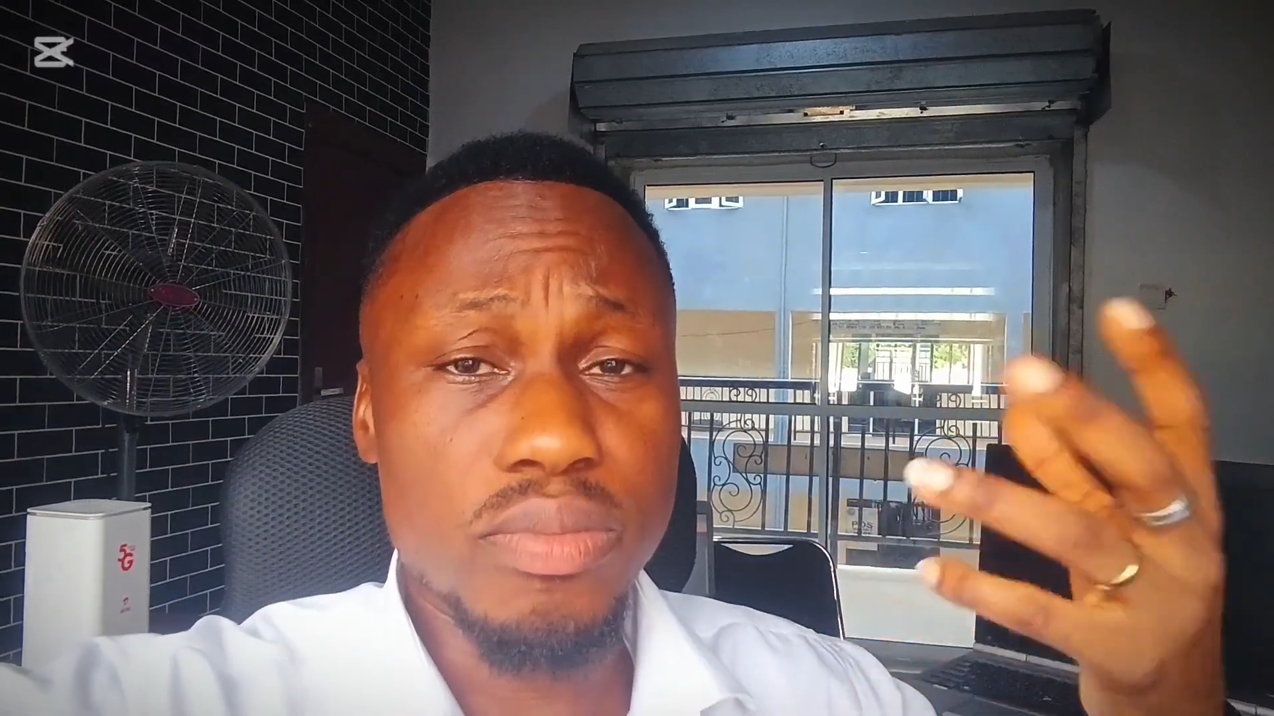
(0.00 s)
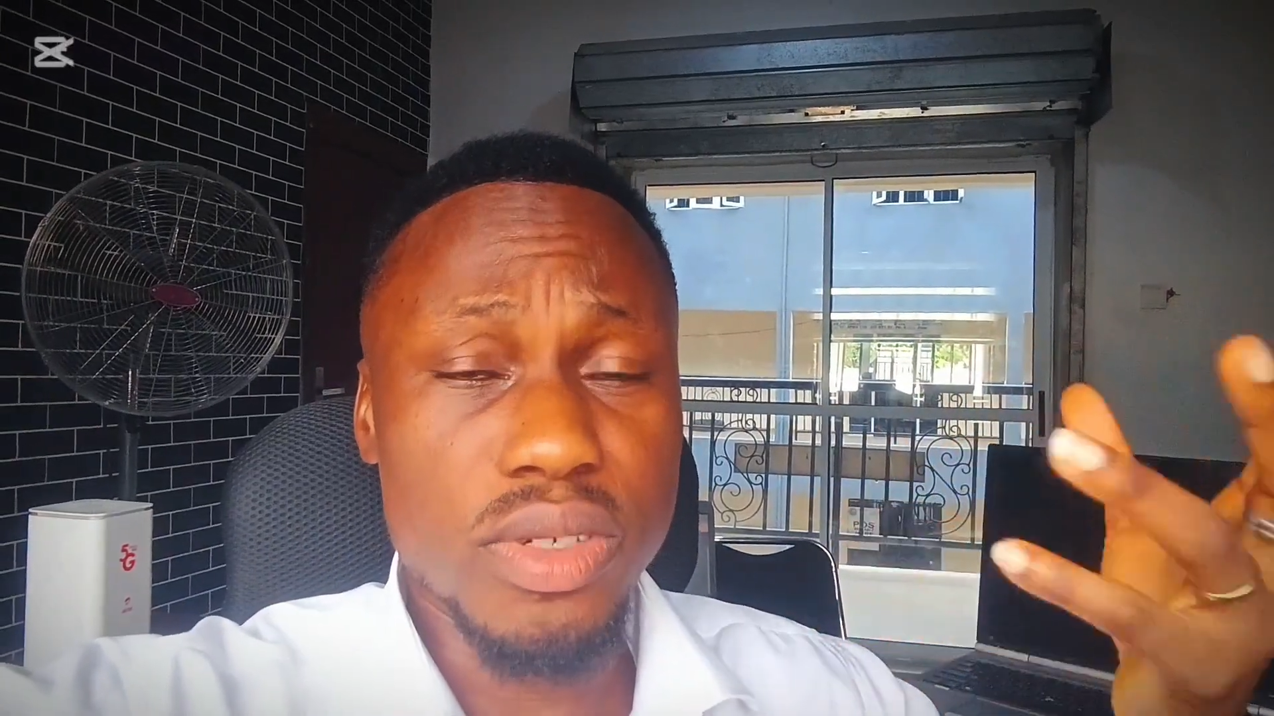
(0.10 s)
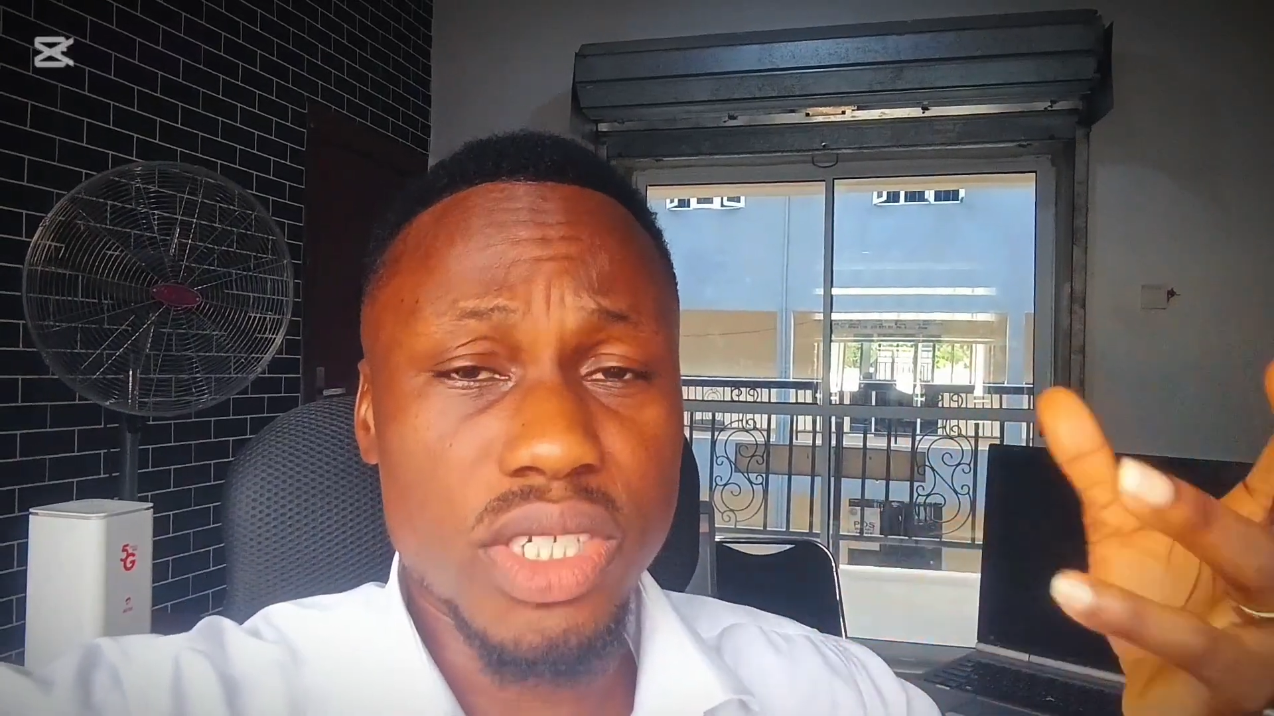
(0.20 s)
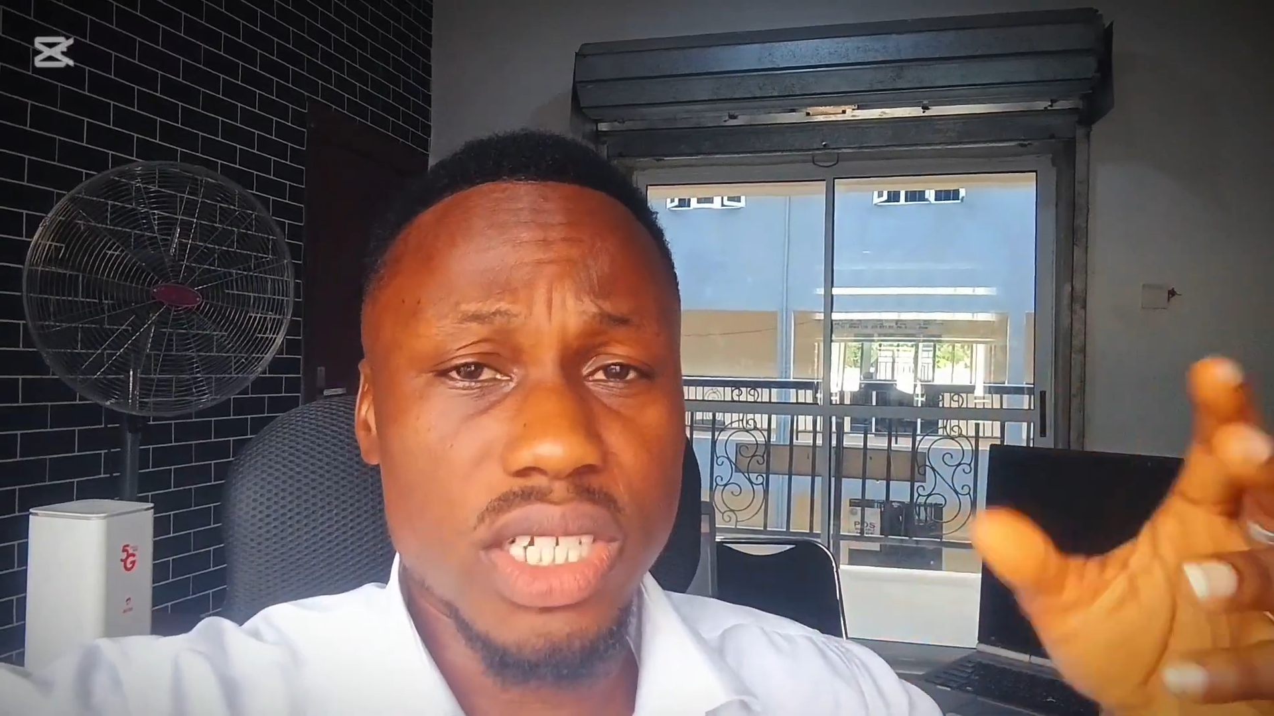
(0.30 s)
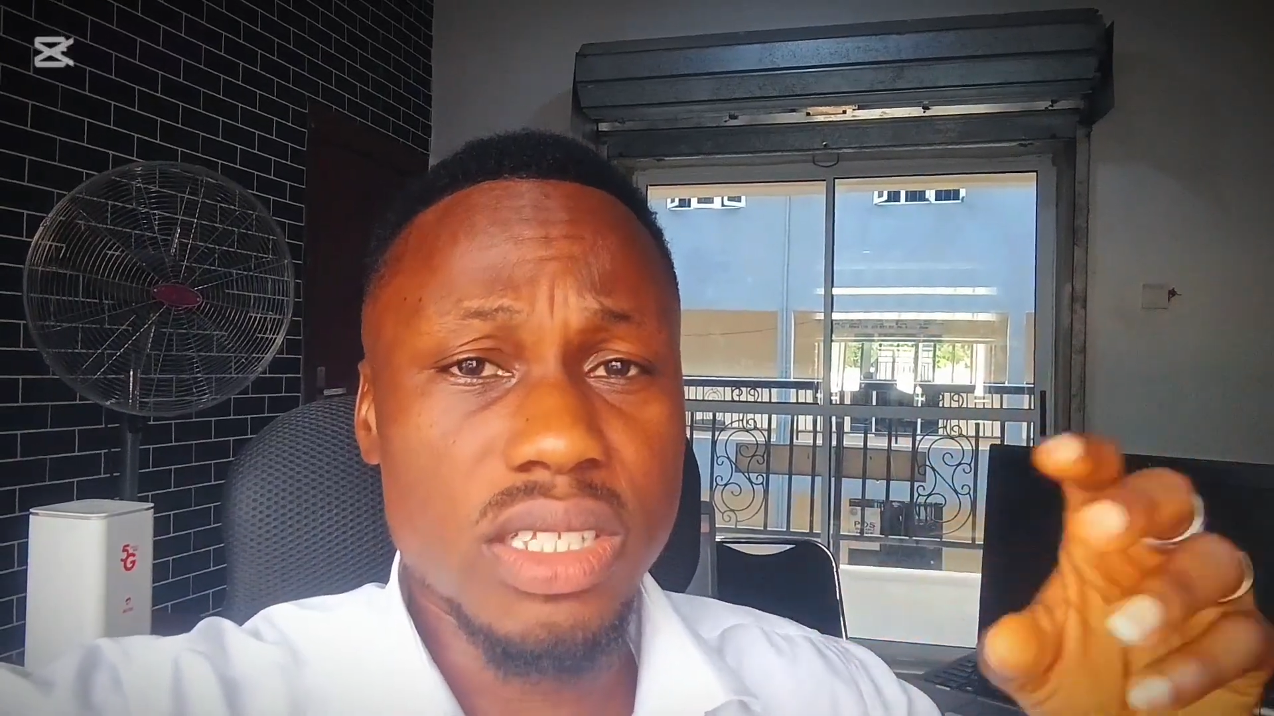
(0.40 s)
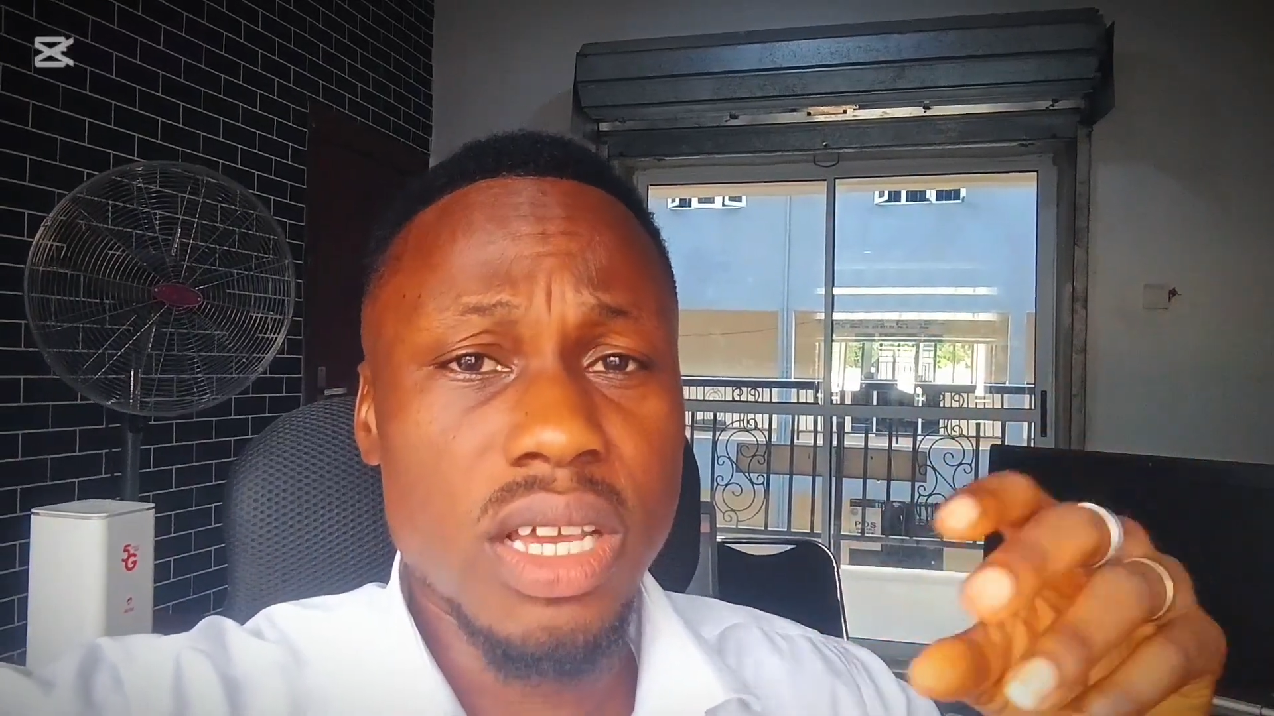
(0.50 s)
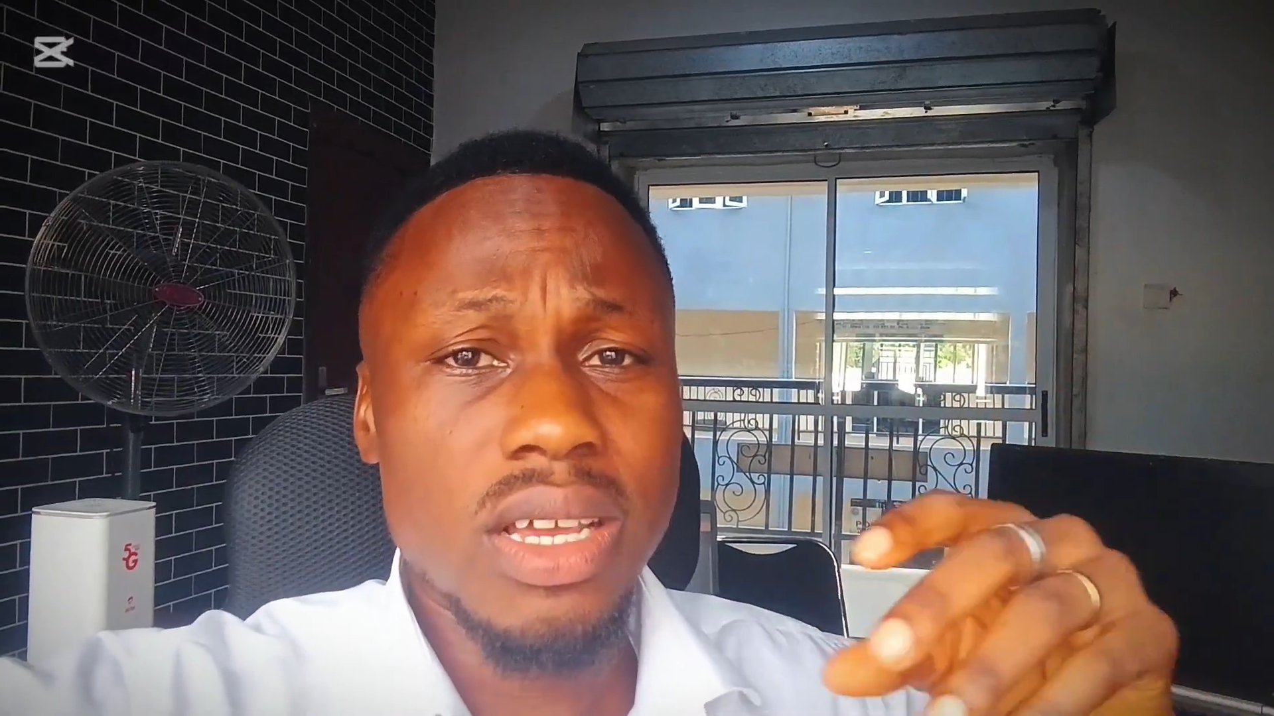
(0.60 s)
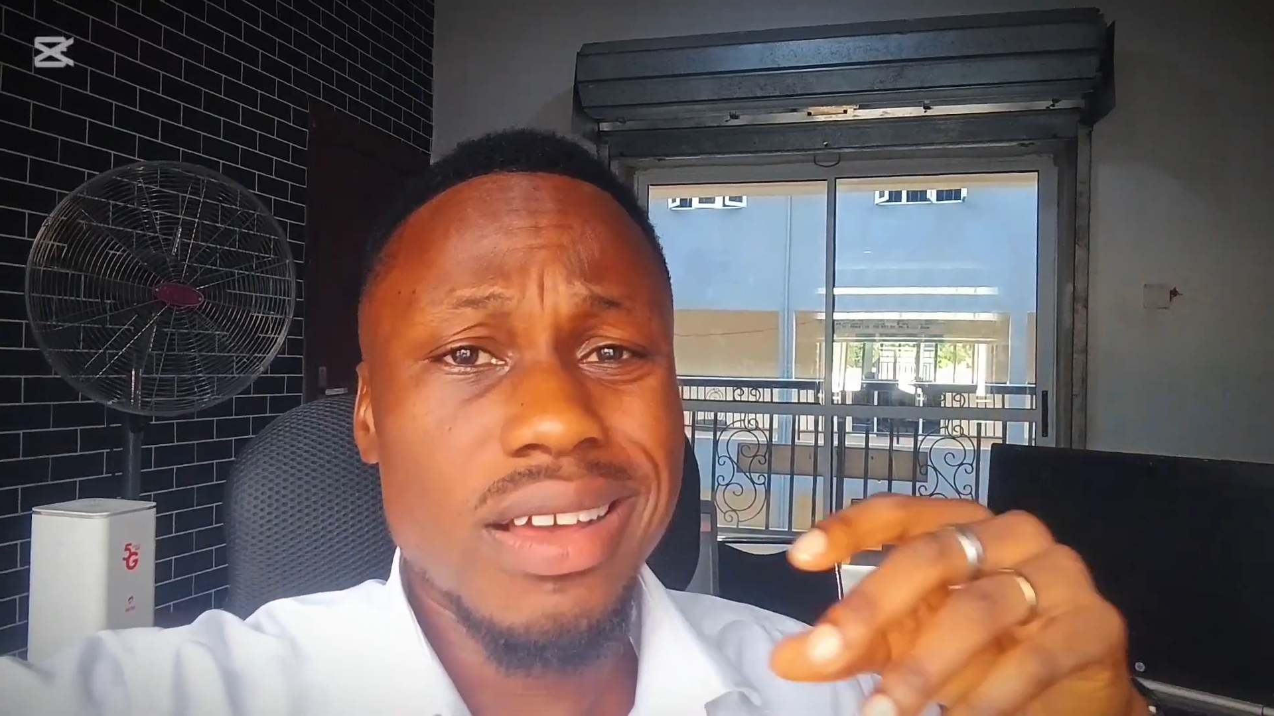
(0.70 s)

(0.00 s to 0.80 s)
project.